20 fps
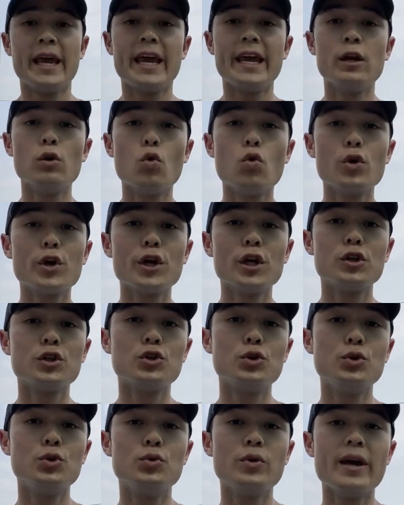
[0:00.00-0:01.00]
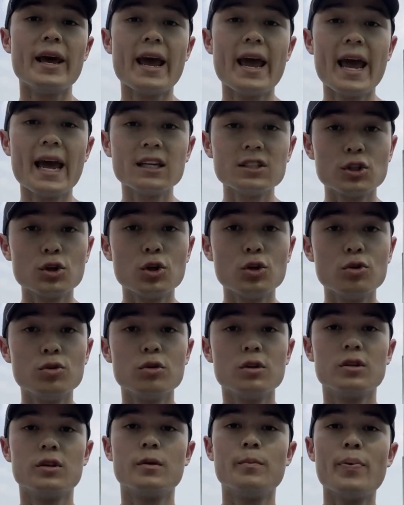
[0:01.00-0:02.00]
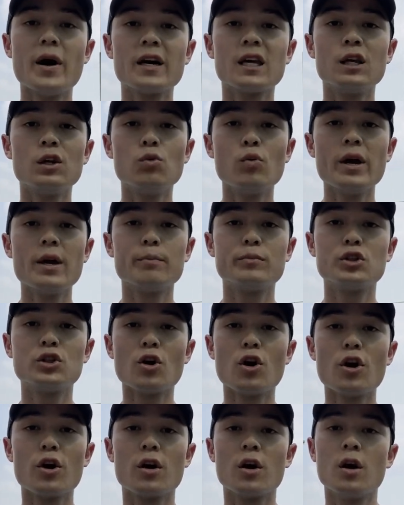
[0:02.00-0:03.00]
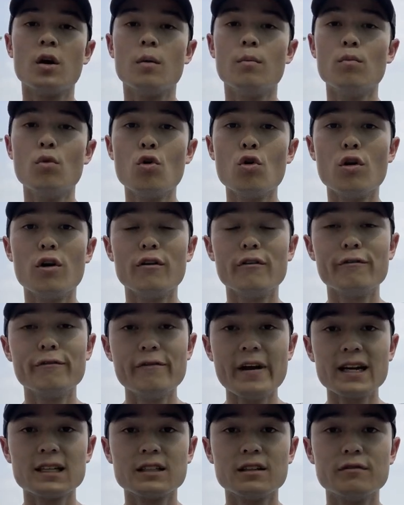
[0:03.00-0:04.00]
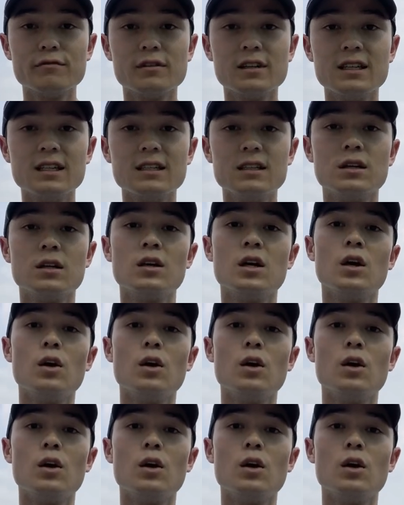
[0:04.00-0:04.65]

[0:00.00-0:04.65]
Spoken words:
In order to execute the Buggy Whip shot more effectively,